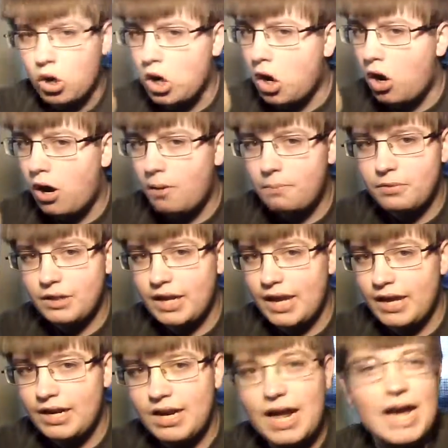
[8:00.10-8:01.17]

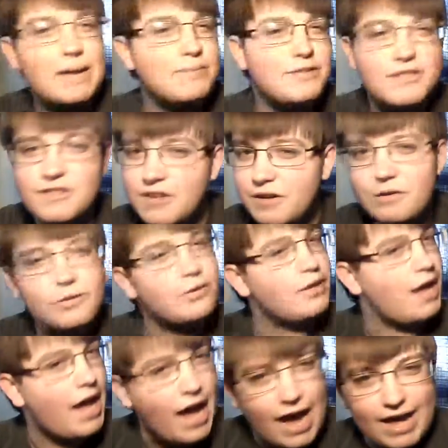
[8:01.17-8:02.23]
complicated. I'm still
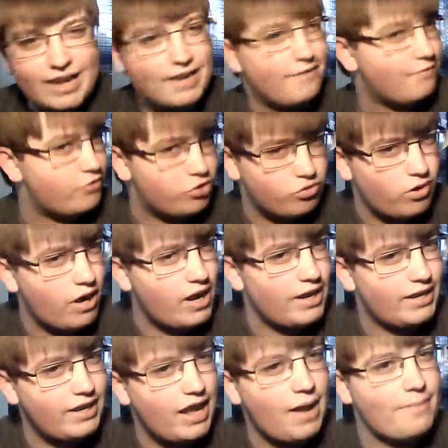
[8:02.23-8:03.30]
kind of
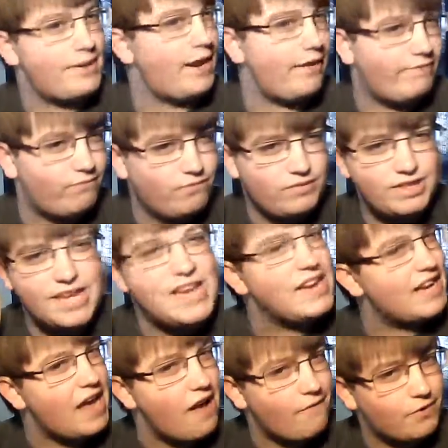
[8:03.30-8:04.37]
trying to. I mean, I
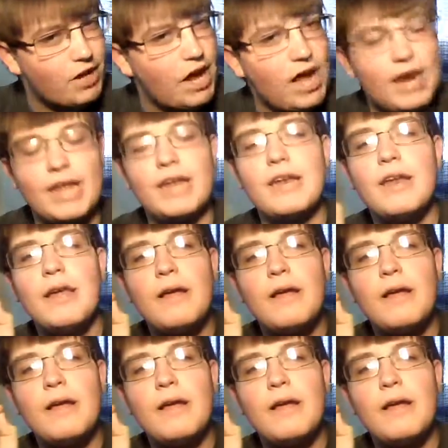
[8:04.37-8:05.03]
think I've got it.